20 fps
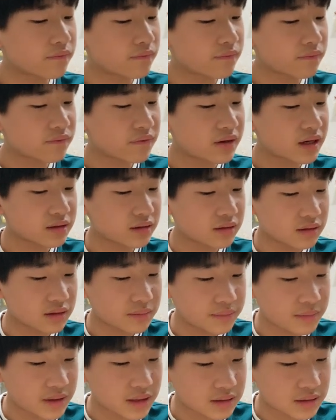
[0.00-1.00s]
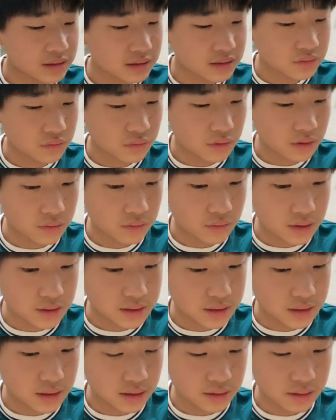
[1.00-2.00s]
Finally, mantis' work
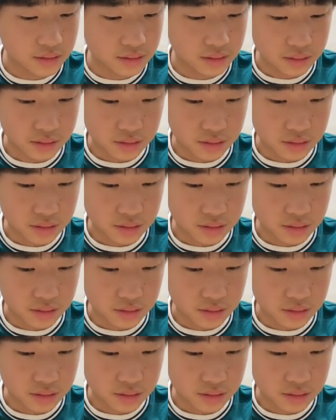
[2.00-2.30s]
was done.